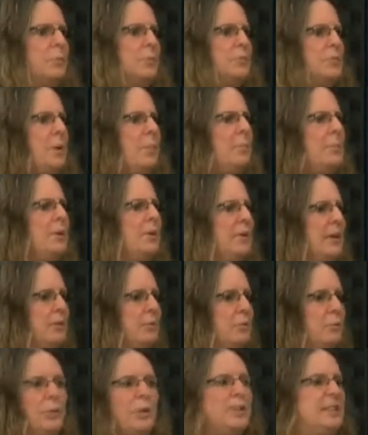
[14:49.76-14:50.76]
something that
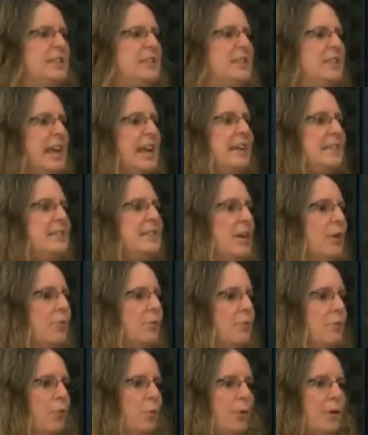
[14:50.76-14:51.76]
really stands
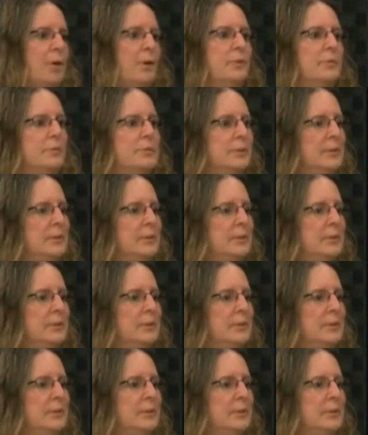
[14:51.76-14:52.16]
out for you.